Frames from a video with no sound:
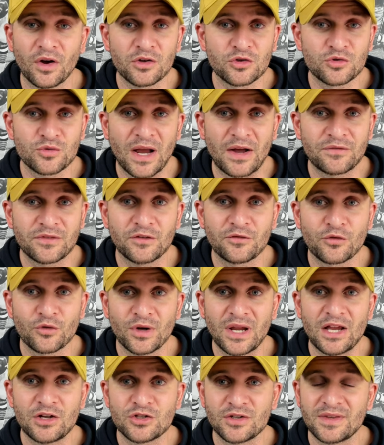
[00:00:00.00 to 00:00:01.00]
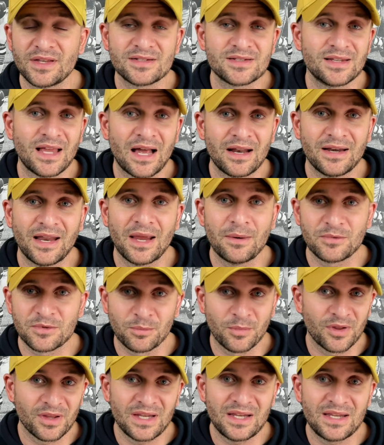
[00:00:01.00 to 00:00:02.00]
undrafted free agent that's not named
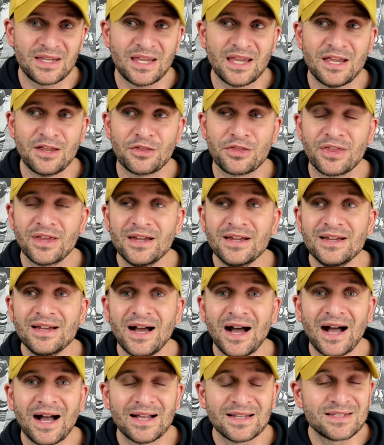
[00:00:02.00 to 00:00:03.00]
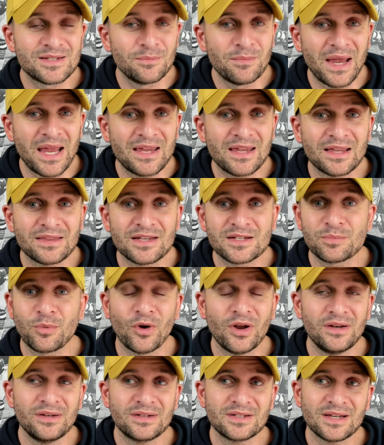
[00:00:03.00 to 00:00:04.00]
Malik Heath uh, to make at this
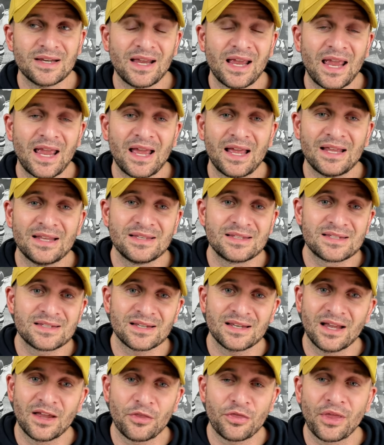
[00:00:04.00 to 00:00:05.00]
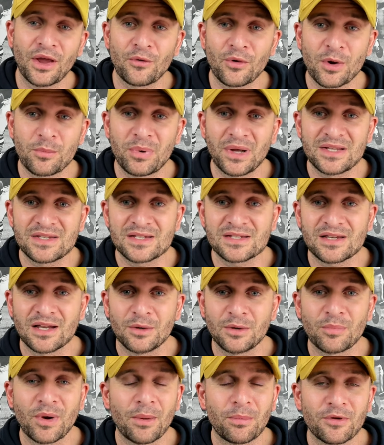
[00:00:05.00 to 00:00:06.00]
point. And uh, Tyrick Pitts is going
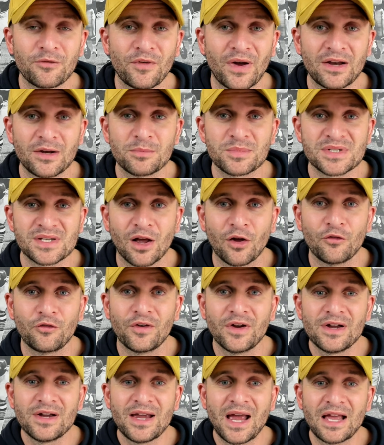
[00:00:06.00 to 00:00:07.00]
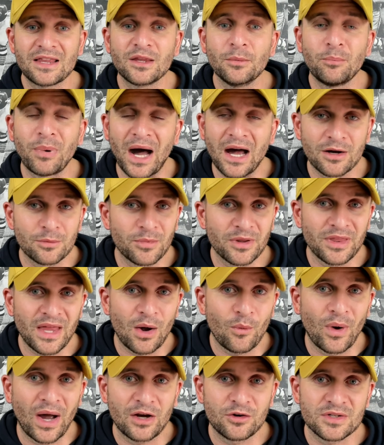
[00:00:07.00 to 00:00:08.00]
to probably find himself at the bottom of
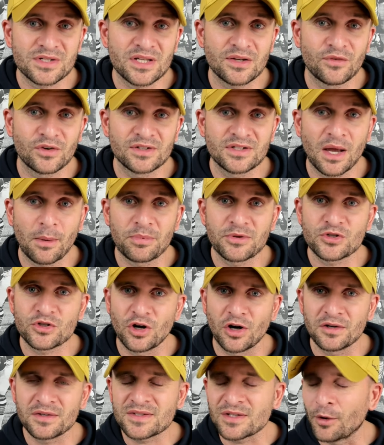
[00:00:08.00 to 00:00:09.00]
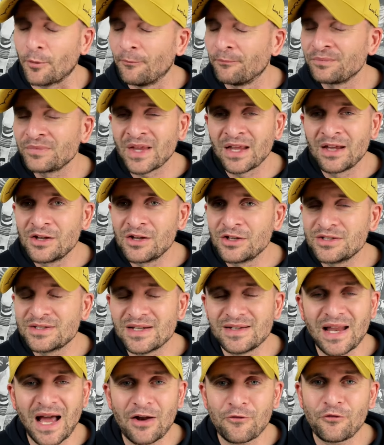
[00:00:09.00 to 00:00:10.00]
that wide receiver depth chart. So
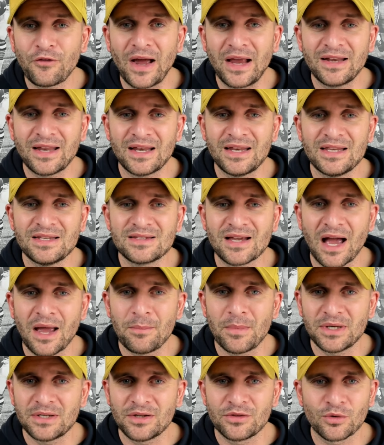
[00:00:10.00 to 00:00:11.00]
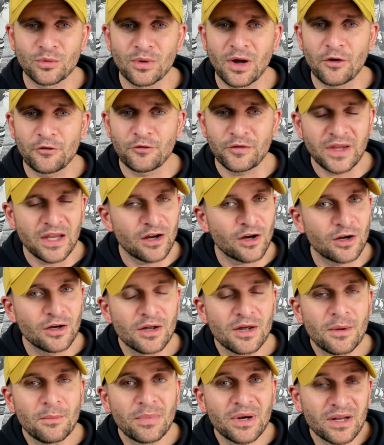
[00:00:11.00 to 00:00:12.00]
did not find any diamond in the rough here.
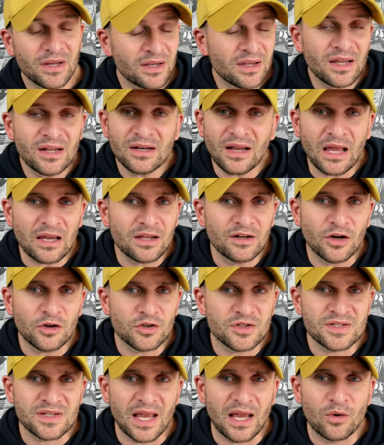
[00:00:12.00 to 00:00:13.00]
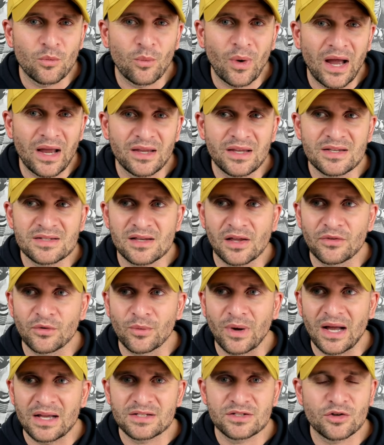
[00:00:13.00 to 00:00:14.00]
But again, I can understand why he's on the
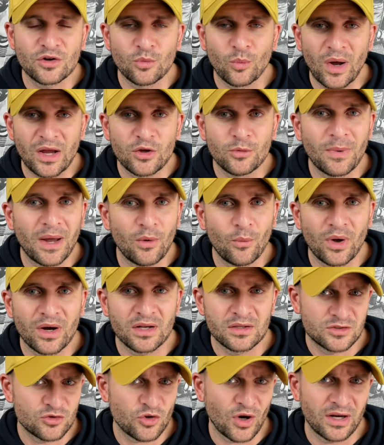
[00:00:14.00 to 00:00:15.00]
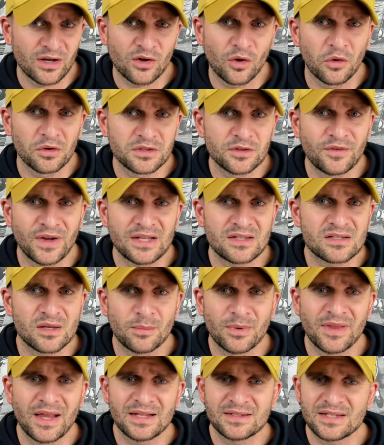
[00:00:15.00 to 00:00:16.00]
roster and why you might want to try to cultivate some
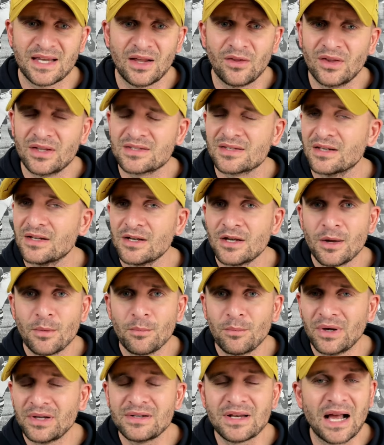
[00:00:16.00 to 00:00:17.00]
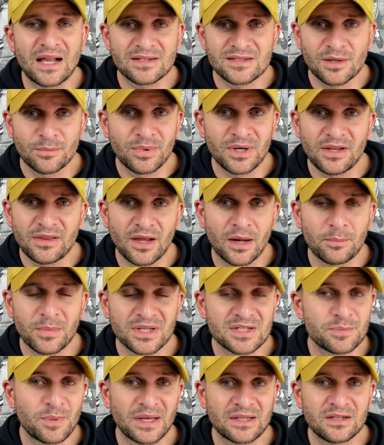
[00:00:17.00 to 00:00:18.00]
of that talent, but not somebody that I'm
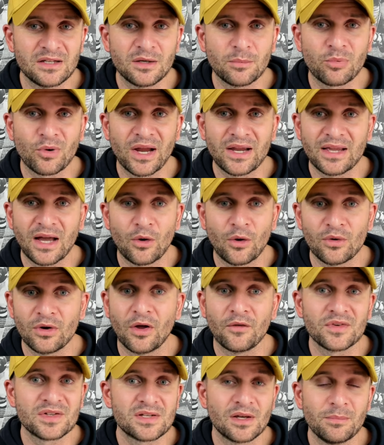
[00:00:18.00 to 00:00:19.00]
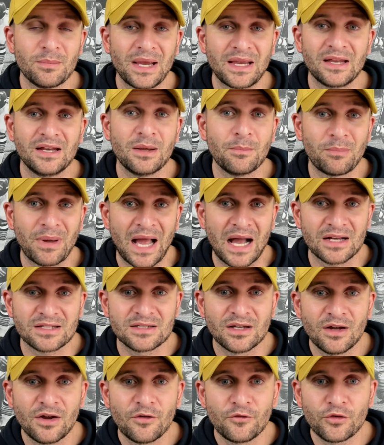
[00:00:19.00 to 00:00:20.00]
expecting to break out and all of a sudden make an impact
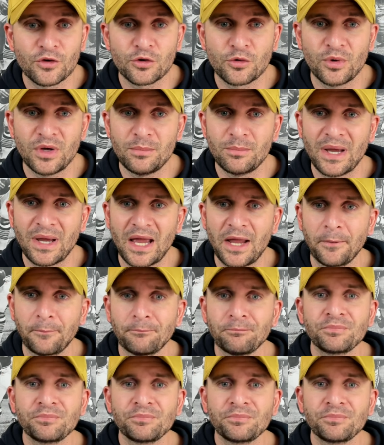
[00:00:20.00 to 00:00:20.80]
for Green Bay.